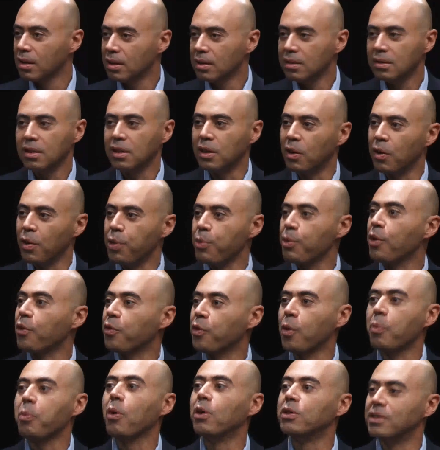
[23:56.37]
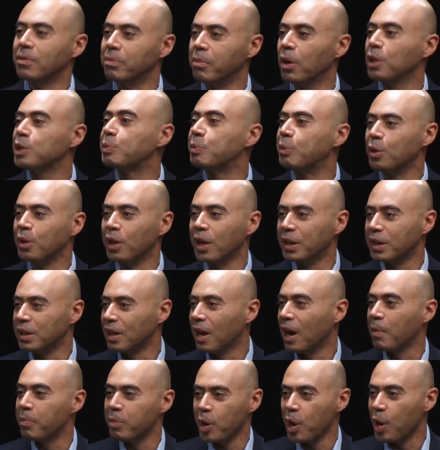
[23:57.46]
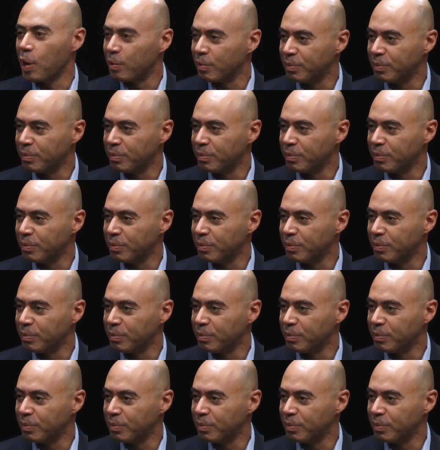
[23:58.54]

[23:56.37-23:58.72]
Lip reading: 3 or 4 points of multiple on the IPO.